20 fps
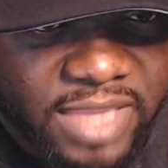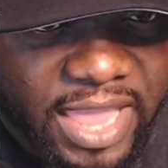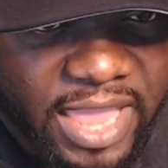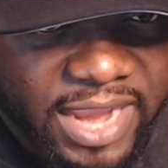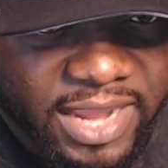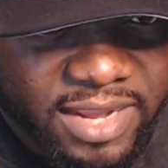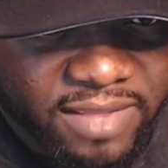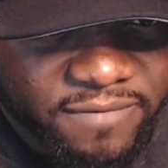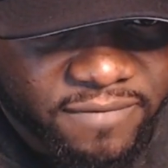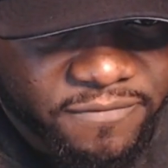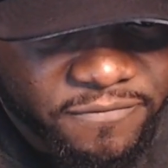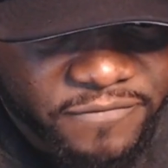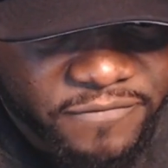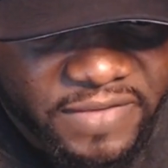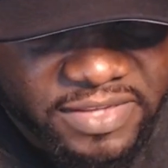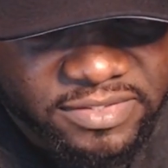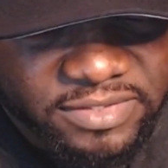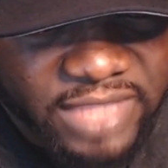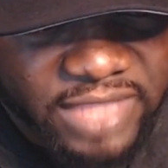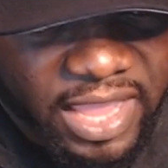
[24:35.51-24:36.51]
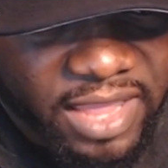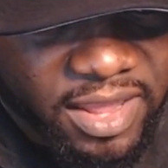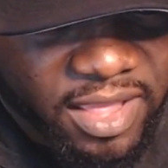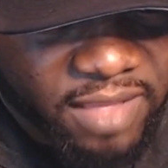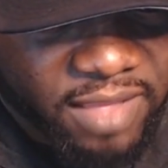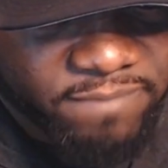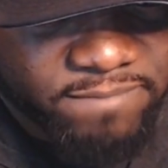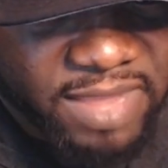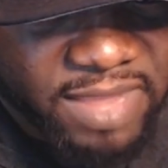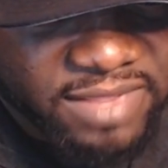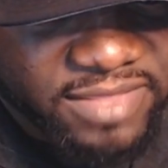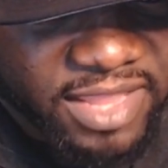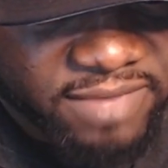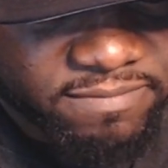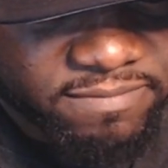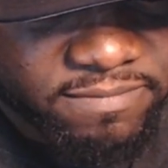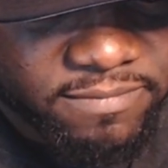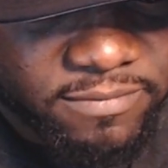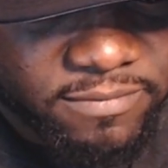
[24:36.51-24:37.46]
I gotta fix that up, make that,